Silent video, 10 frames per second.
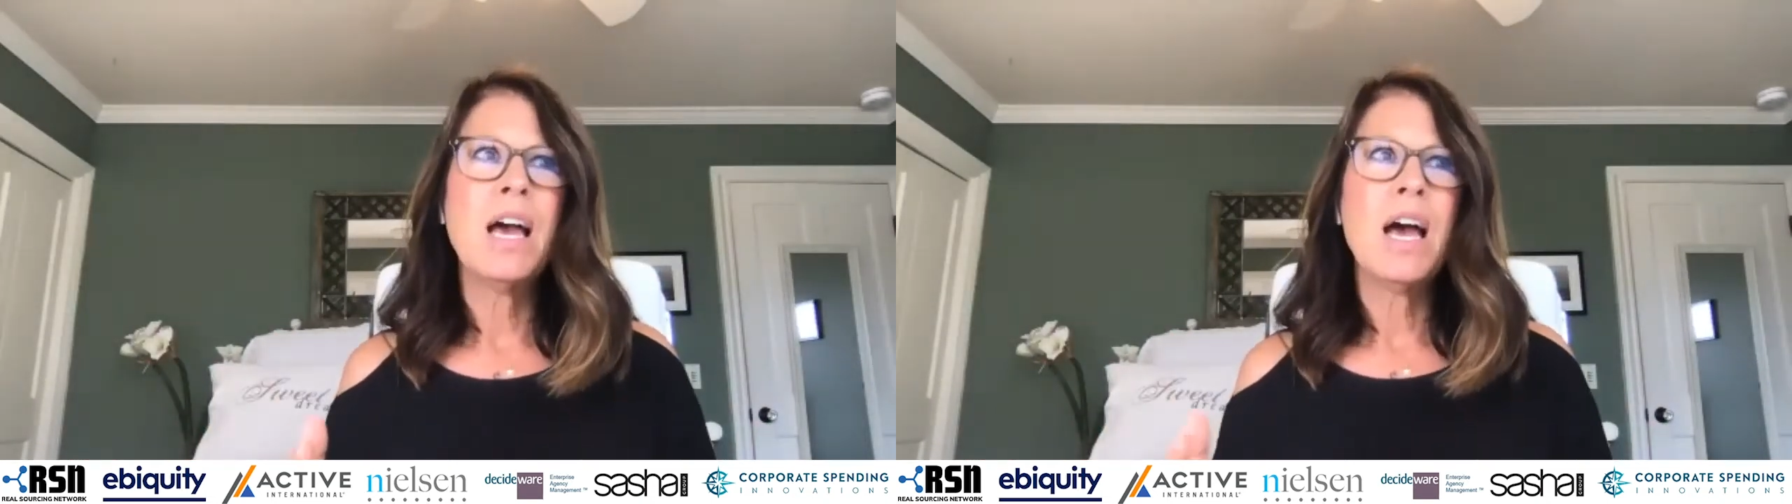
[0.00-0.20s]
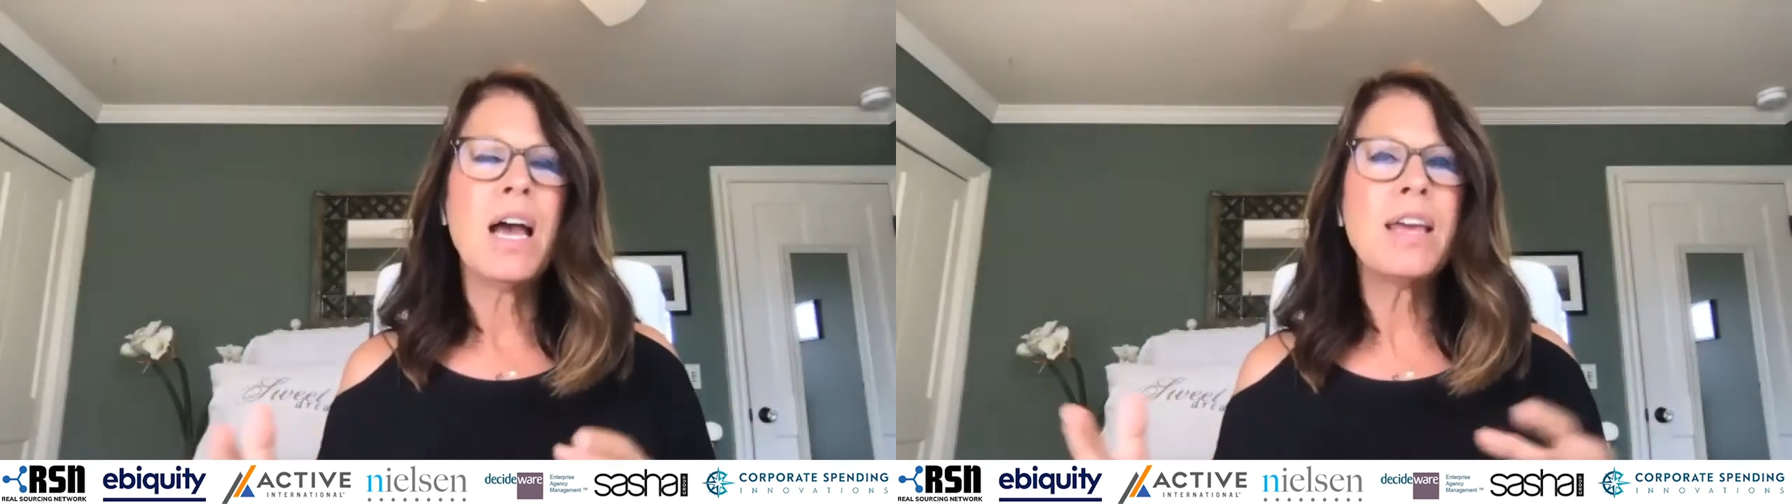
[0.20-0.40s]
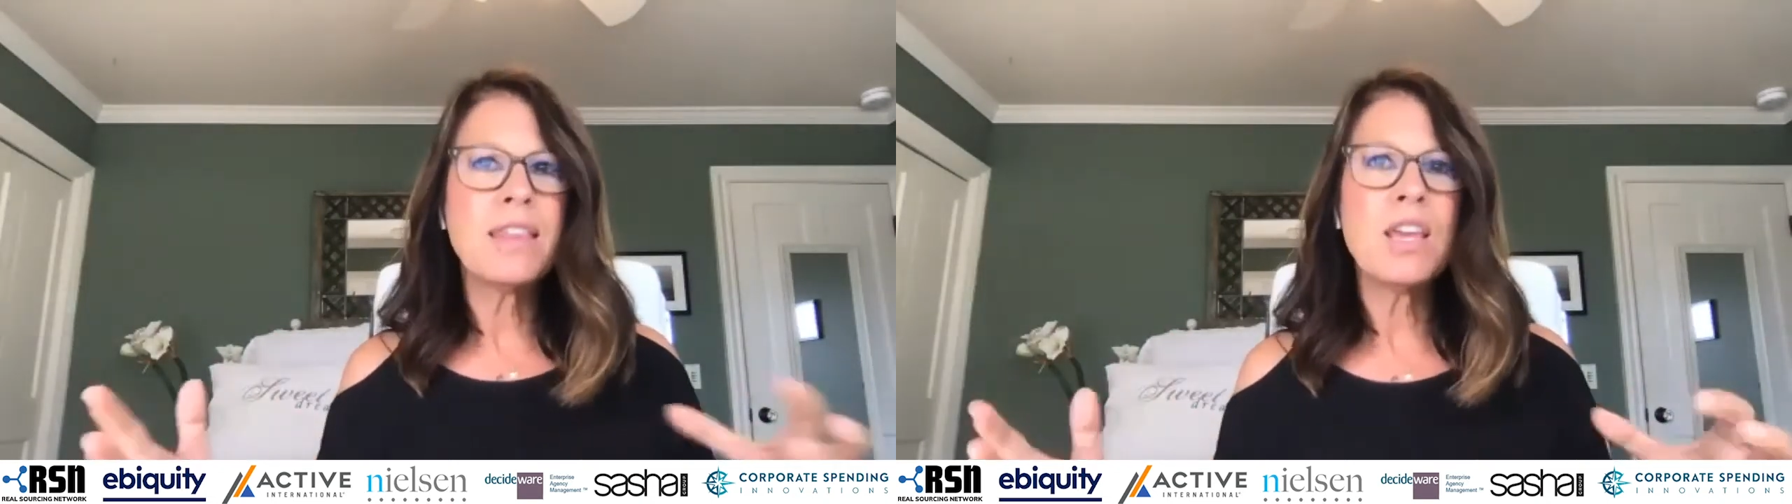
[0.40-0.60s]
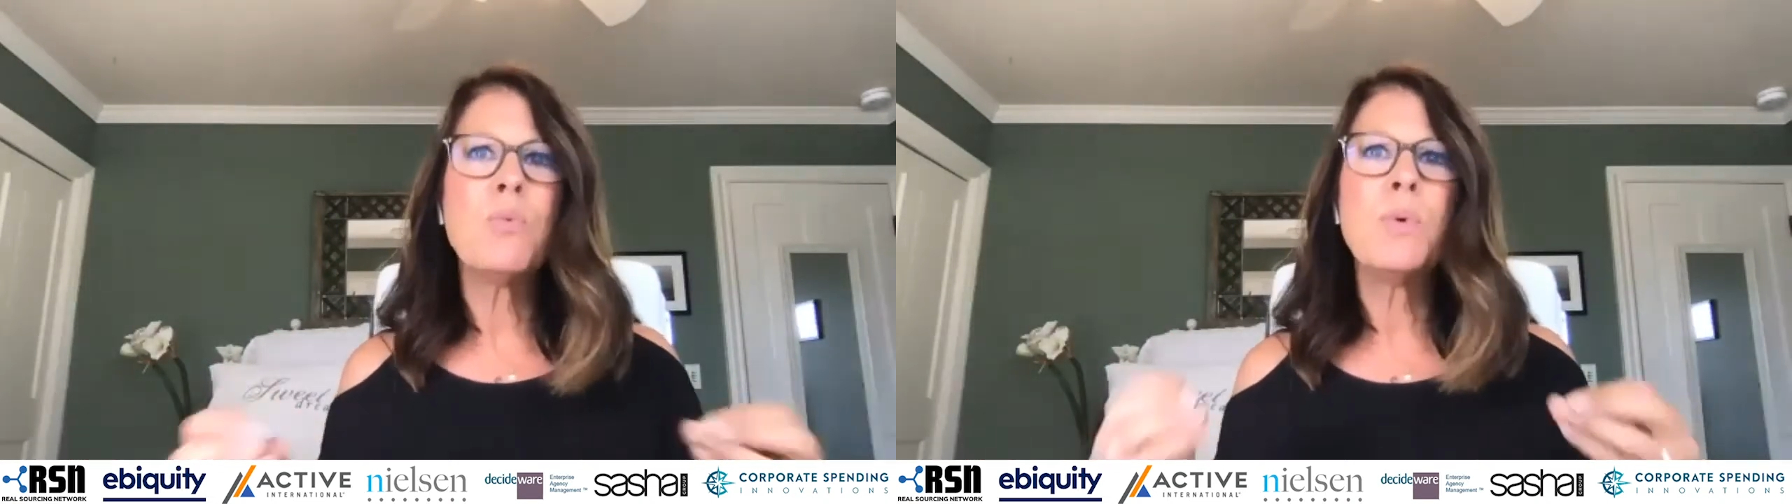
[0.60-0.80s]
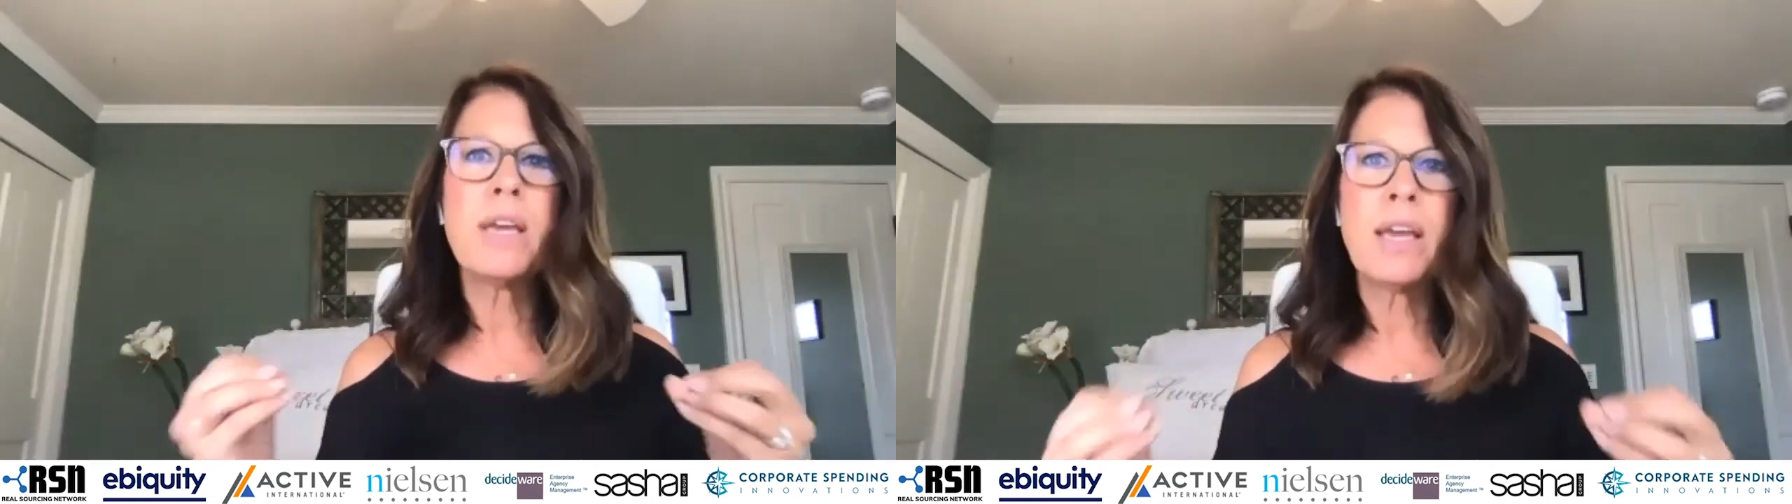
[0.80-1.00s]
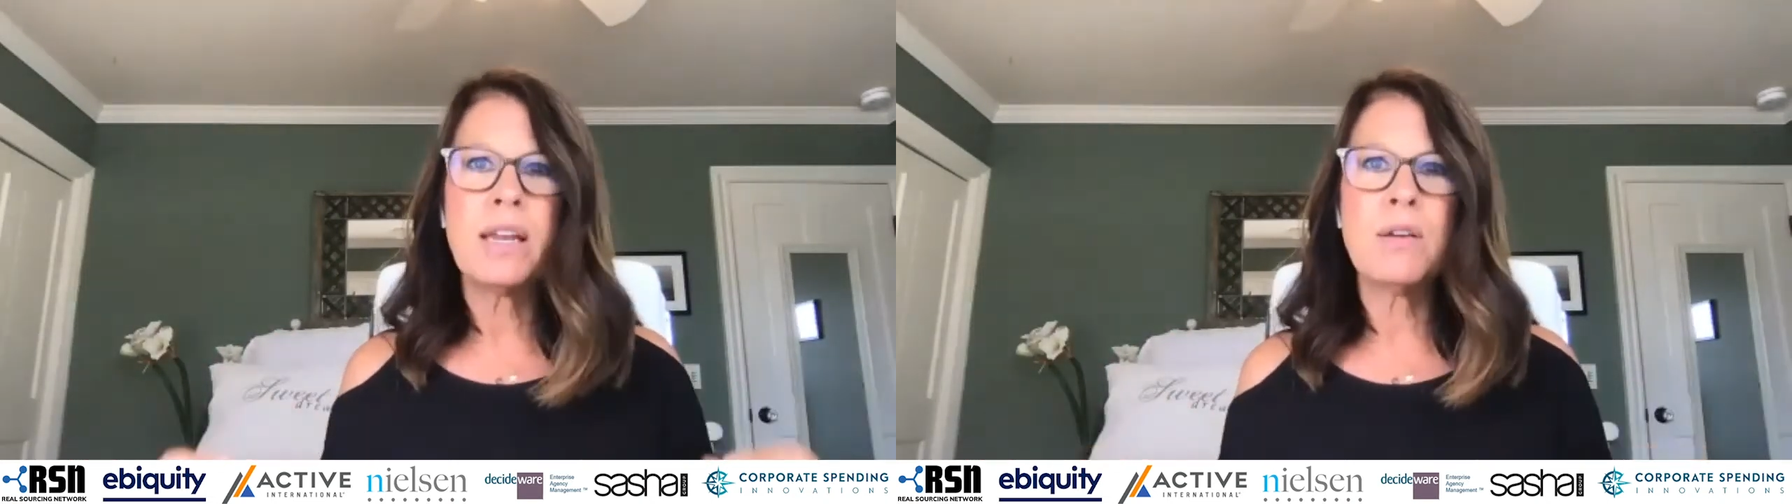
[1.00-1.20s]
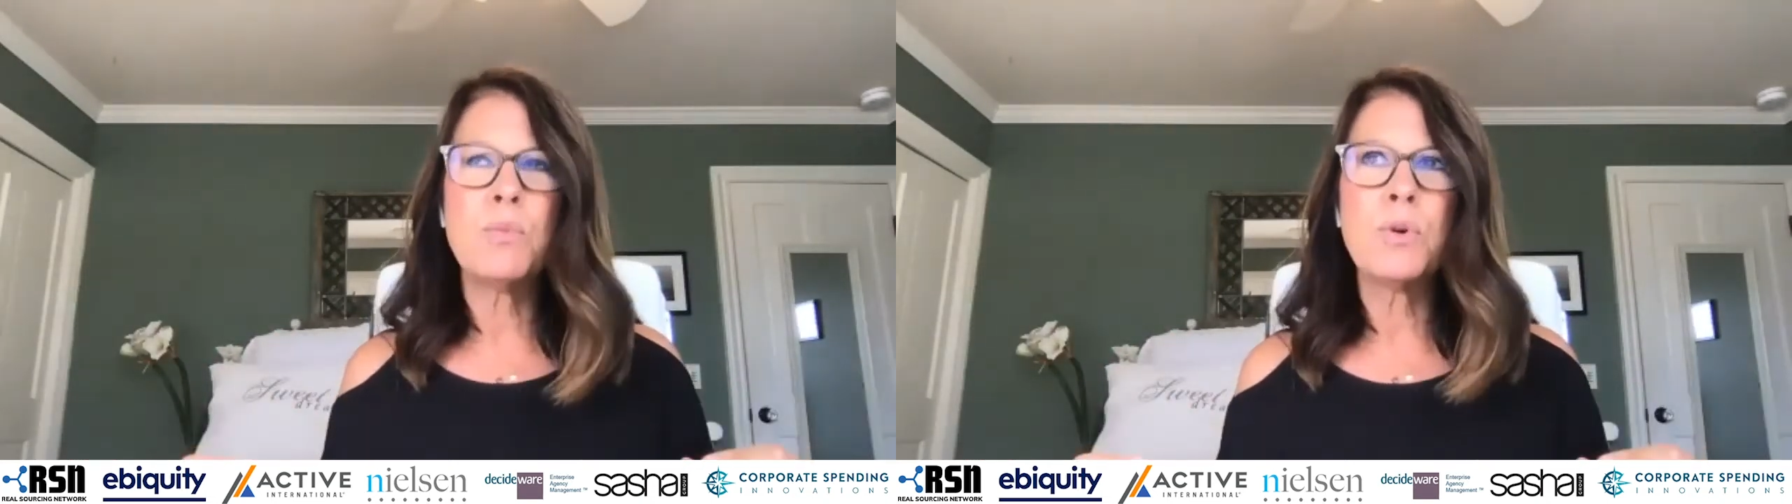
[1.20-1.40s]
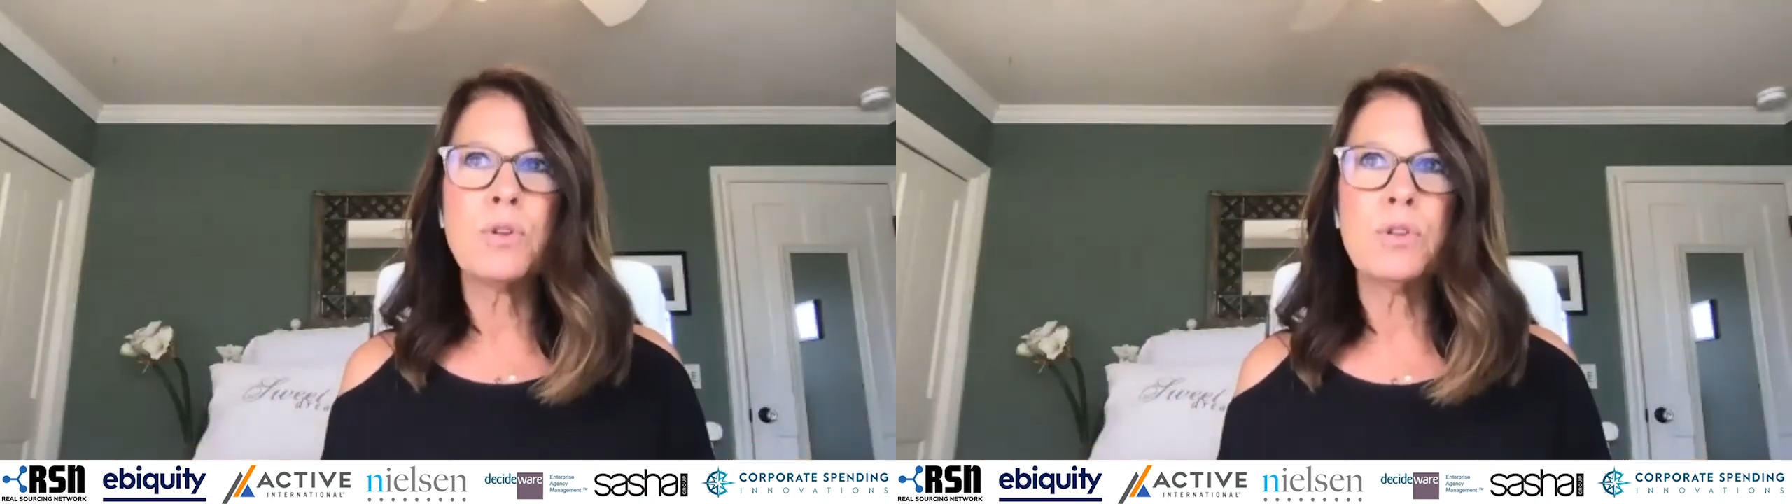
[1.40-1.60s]
I think
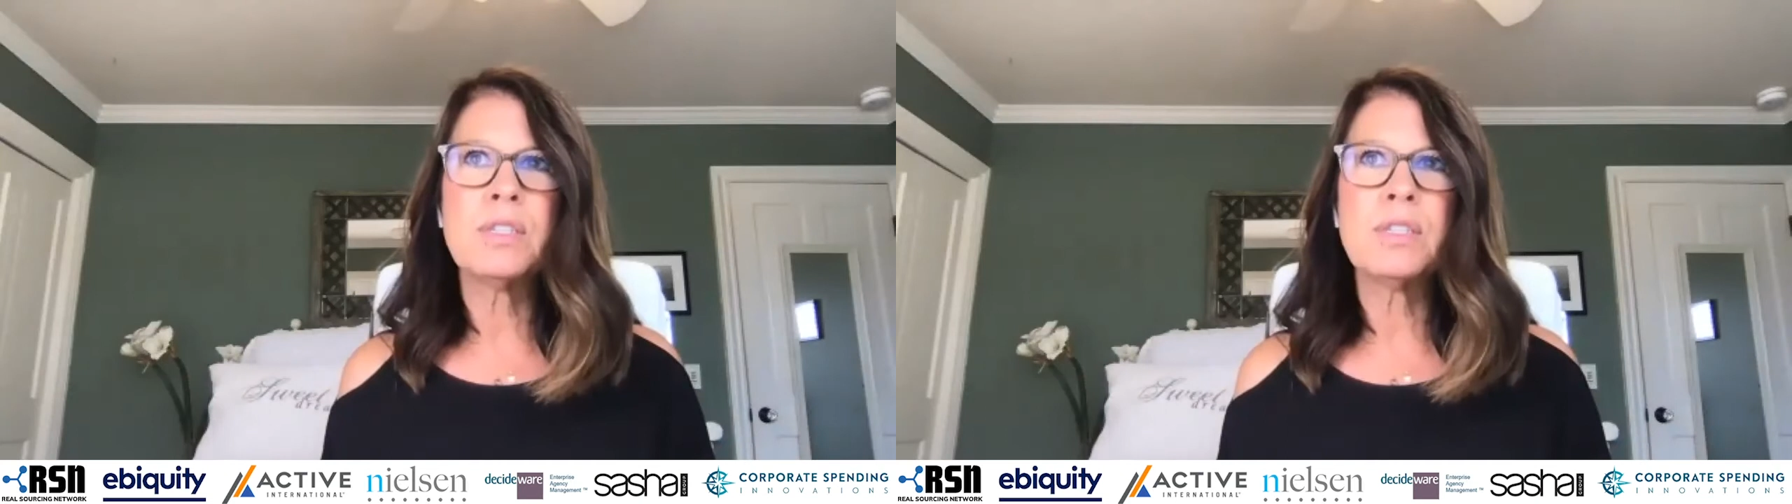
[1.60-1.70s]
we're